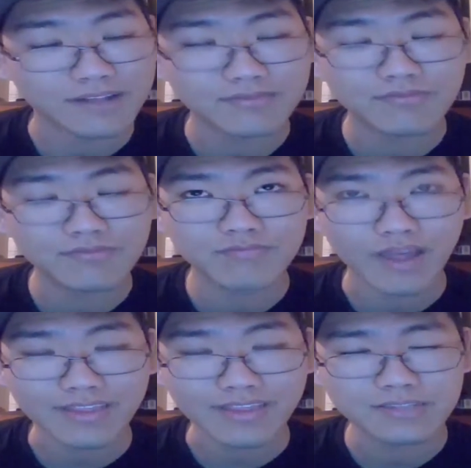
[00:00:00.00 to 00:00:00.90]
been,
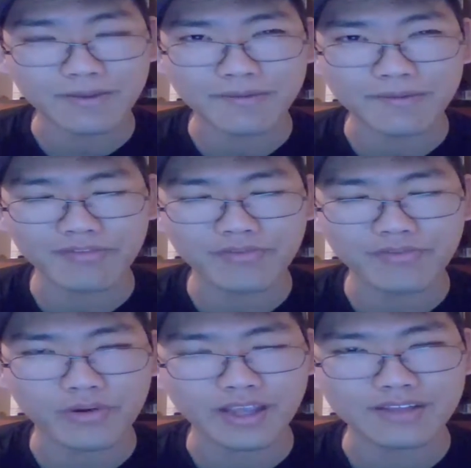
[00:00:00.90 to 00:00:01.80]
I think it's been about
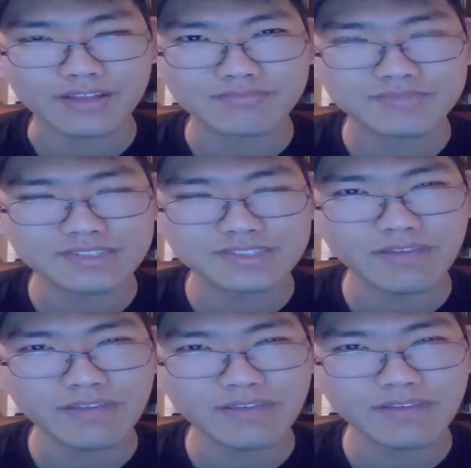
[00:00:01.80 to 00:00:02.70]
48
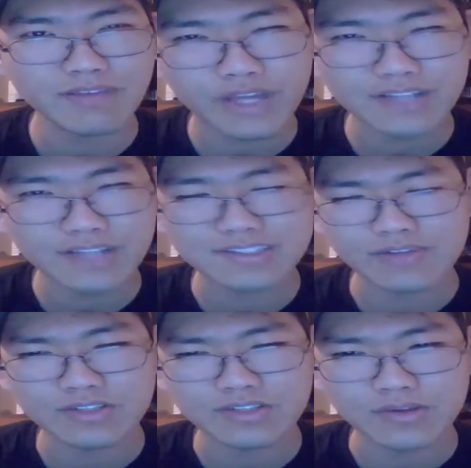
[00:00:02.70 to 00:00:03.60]
to
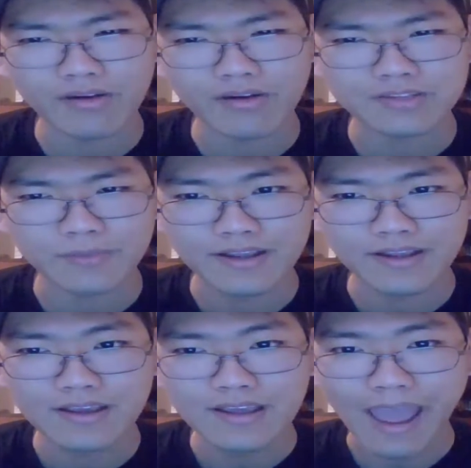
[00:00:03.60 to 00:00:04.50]
72 hours, but
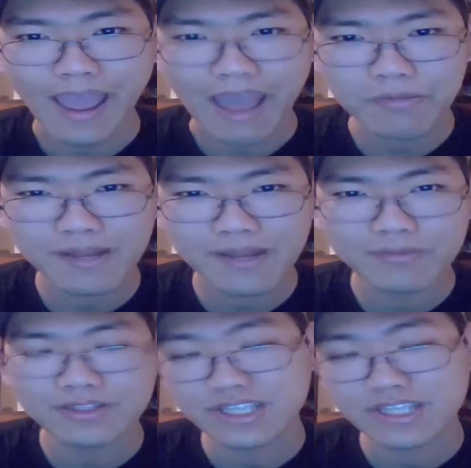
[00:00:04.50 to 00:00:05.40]
I haven't been
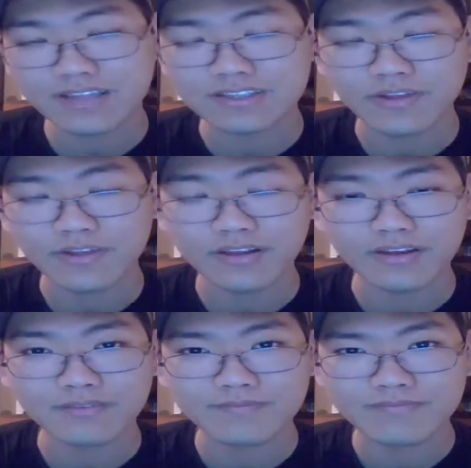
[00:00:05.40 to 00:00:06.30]
able to shake this
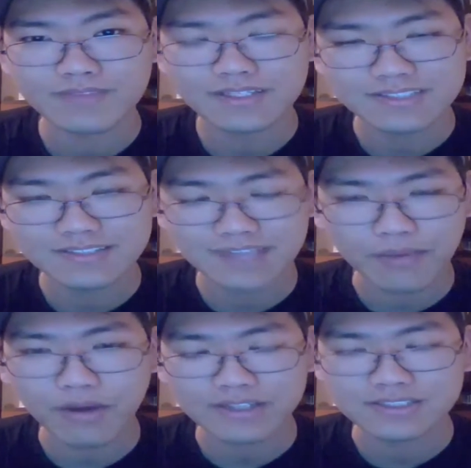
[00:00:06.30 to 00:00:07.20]
feeling since I
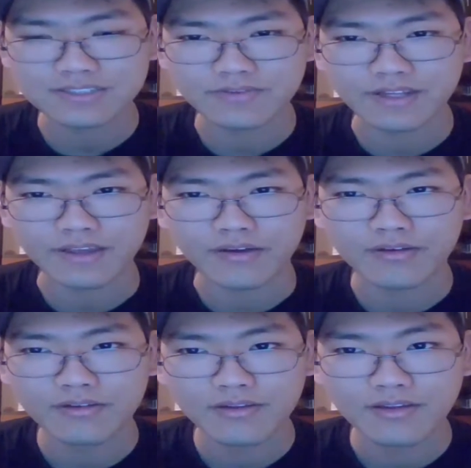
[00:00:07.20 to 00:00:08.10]
watched this video.